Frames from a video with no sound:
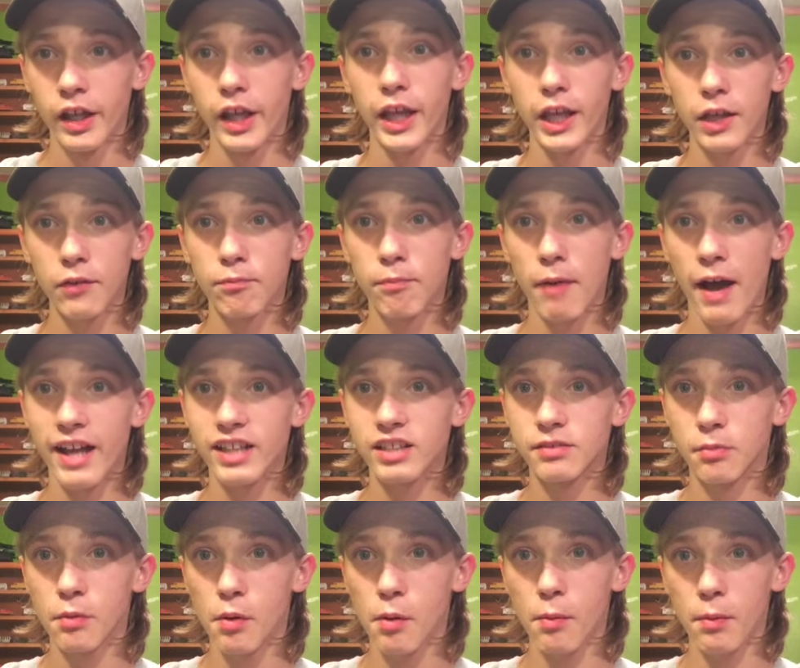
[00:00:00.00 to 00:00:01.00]
If
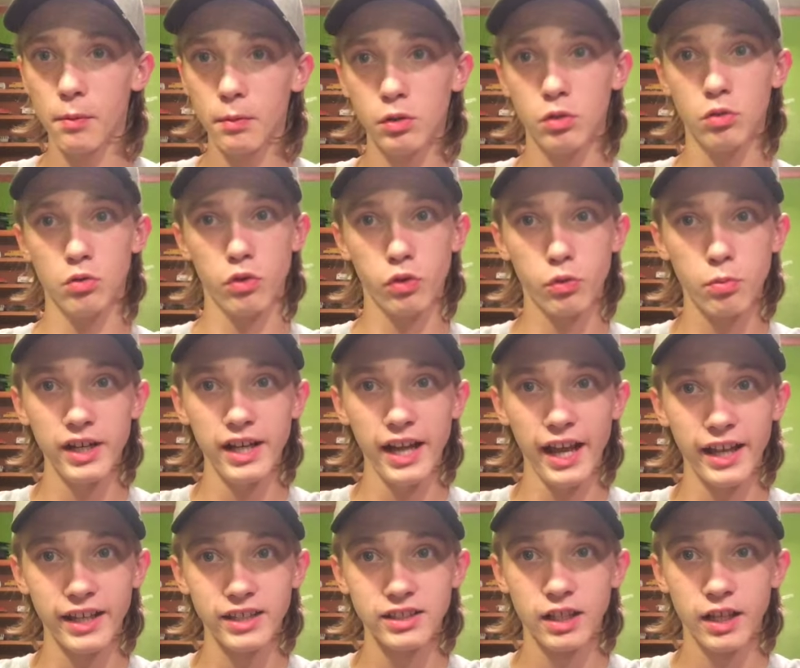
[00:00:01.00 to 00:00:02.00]
possible, we will do three
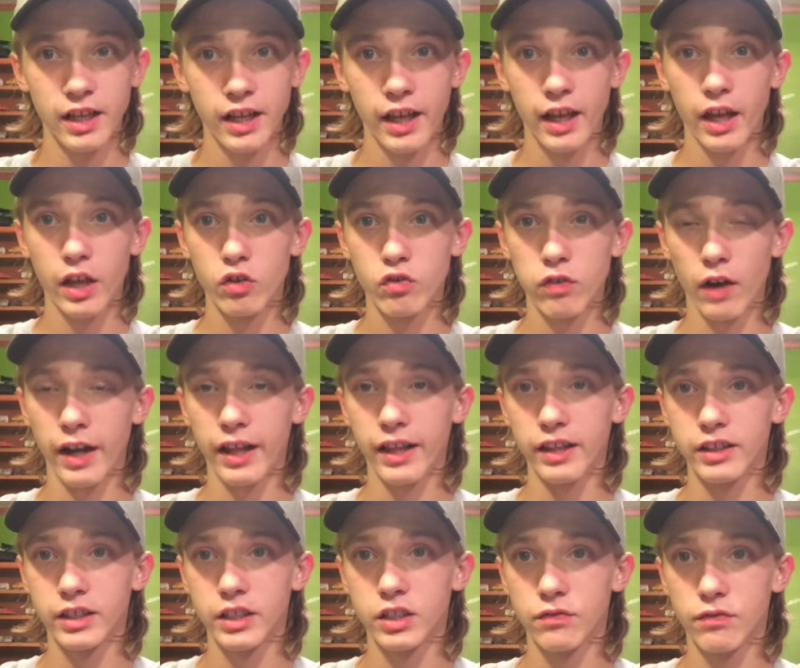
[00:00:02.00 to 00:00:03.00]
days and try to
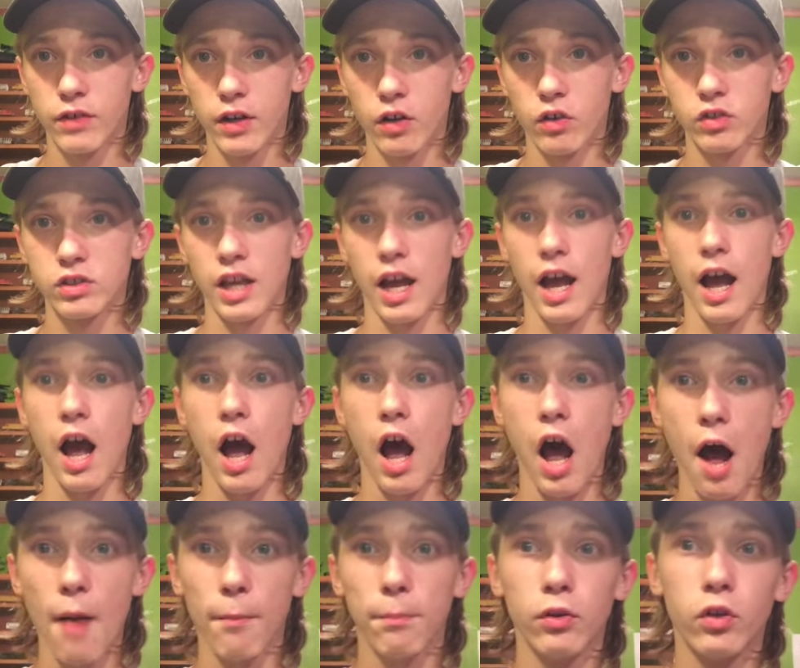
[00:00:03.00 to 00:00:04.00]
get these videos
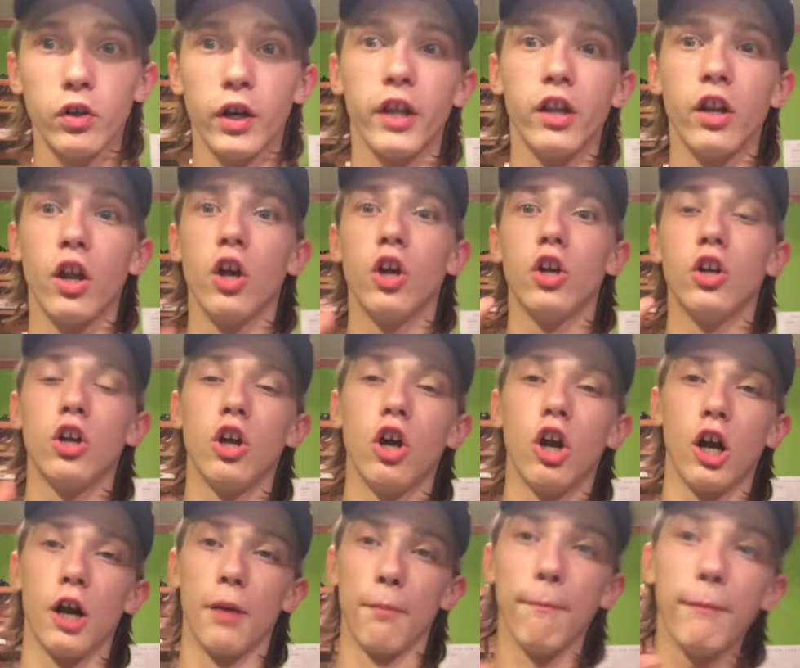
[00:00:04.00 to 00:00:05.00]
uploaded
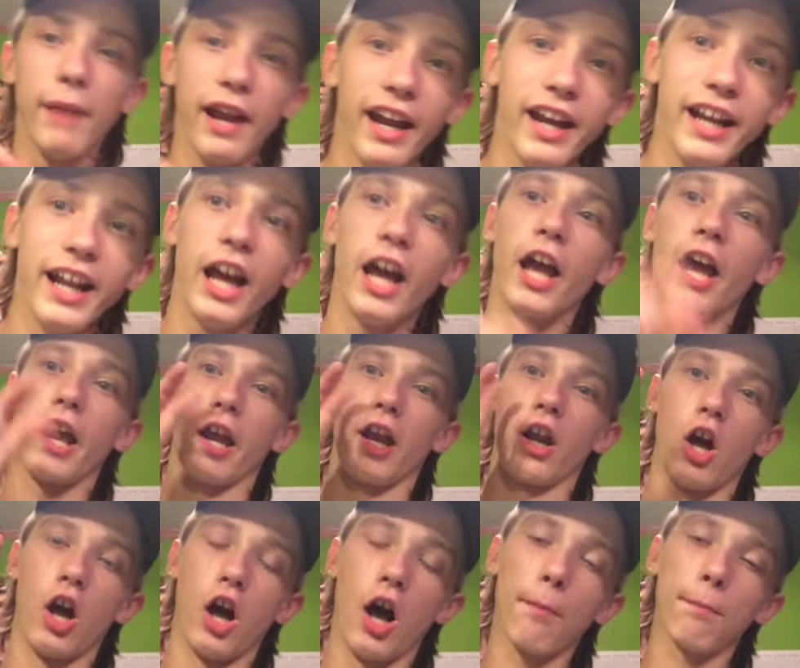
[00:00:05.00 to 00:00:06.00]
or made
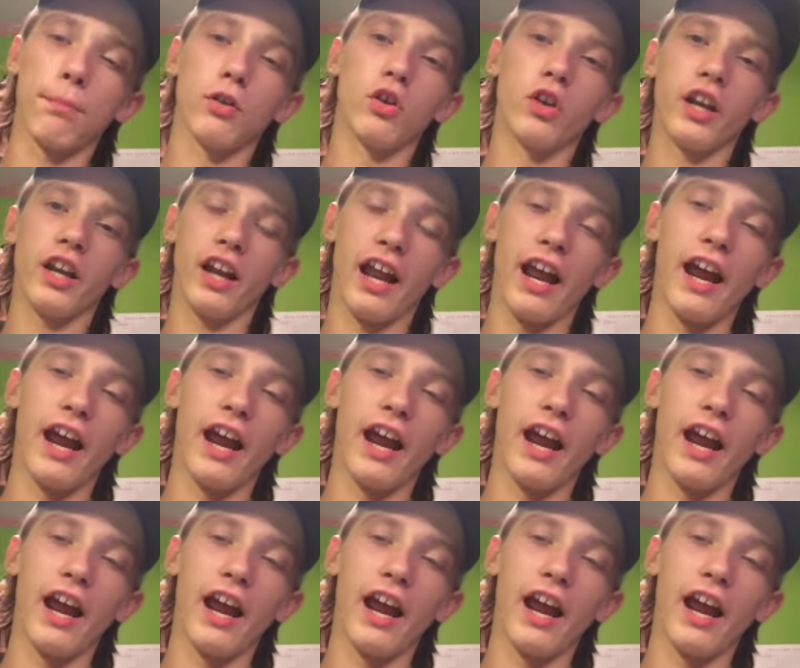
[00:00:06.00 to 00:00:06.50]
and uploaded,